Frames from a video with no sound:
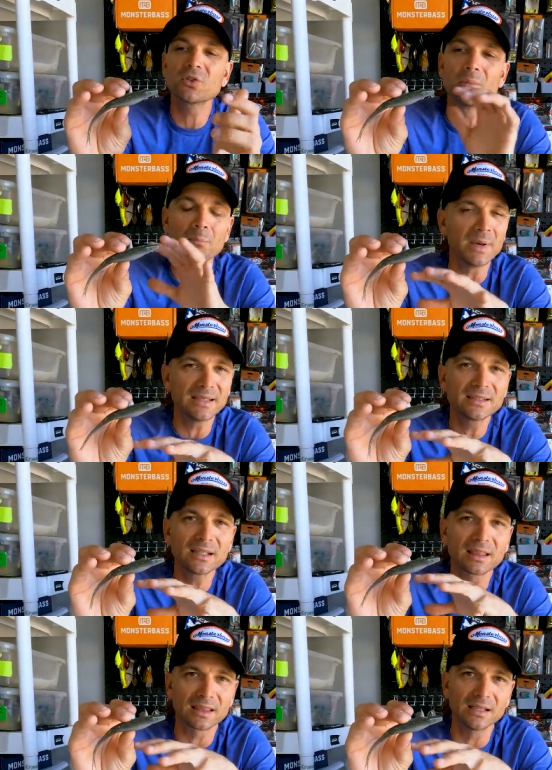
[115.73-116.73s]
some
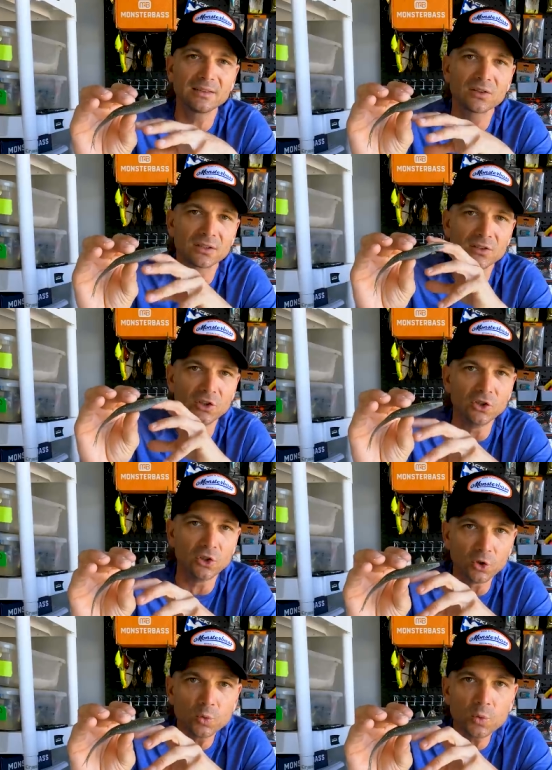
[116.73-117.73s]
basic things to
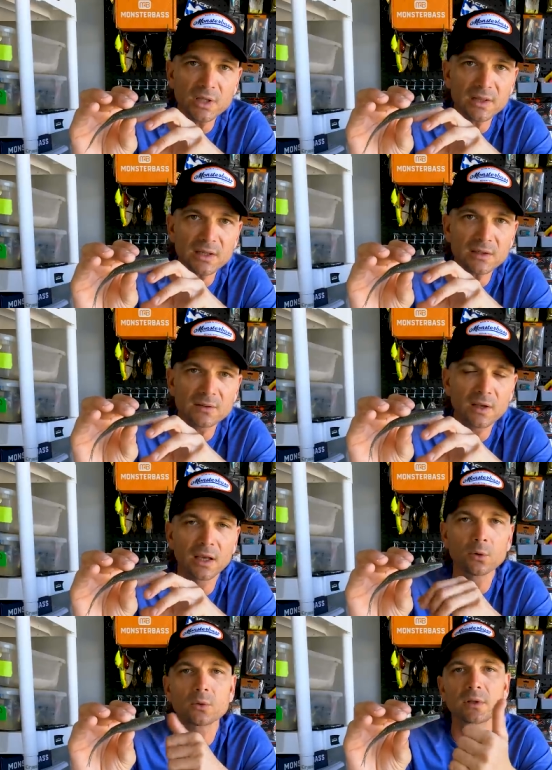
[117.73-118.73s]
do with this
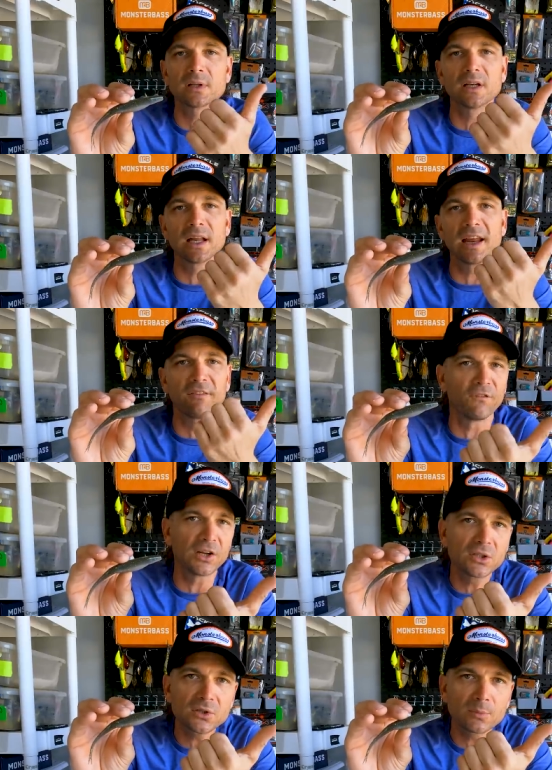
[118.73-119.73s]
in order that it
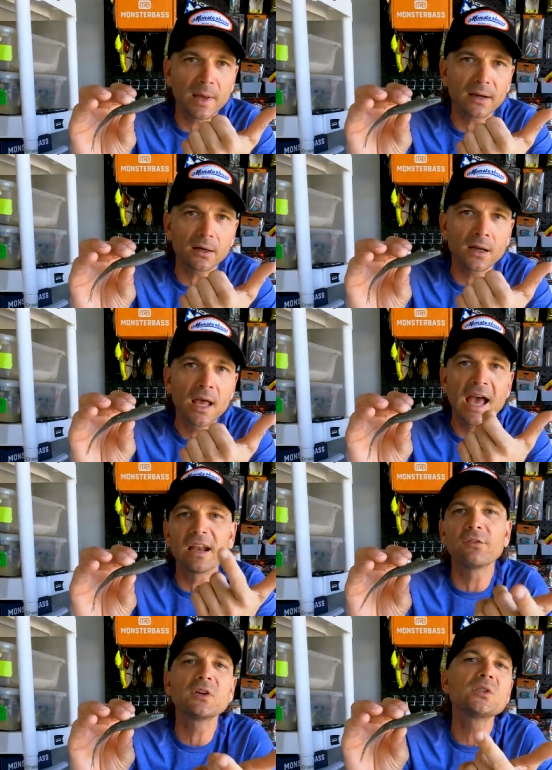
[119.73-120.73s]
fishes better and
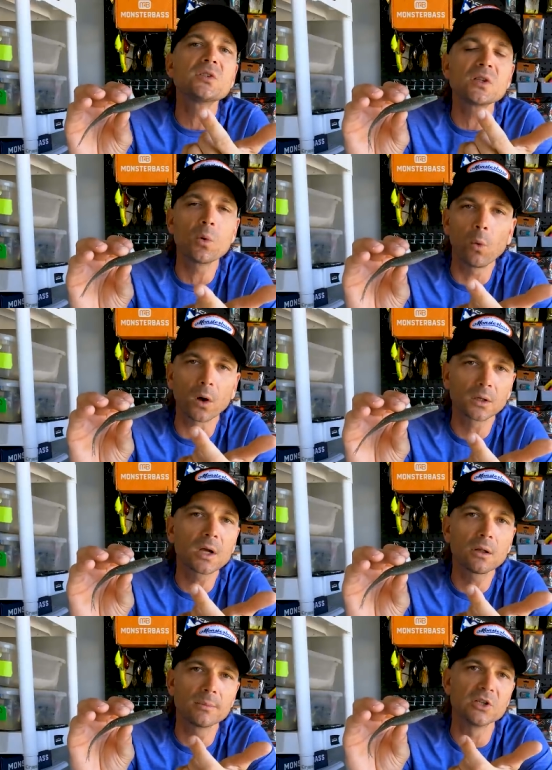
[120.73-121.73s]
it fishes in the water
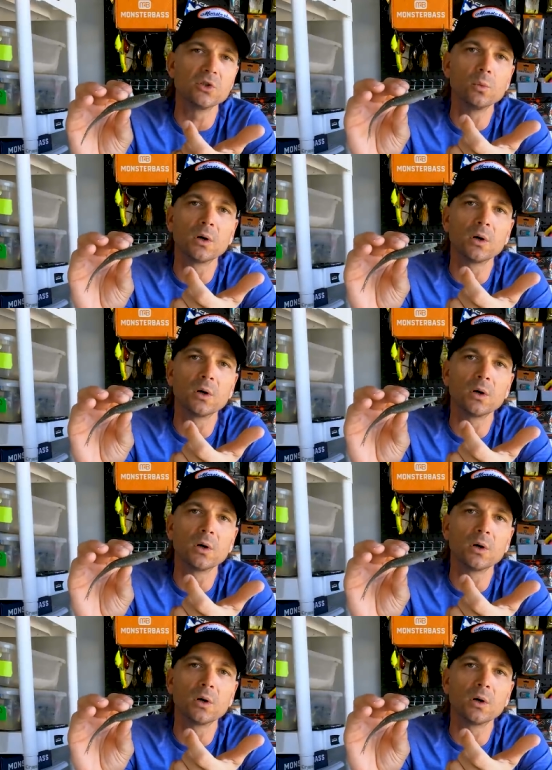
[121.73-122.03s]
column that you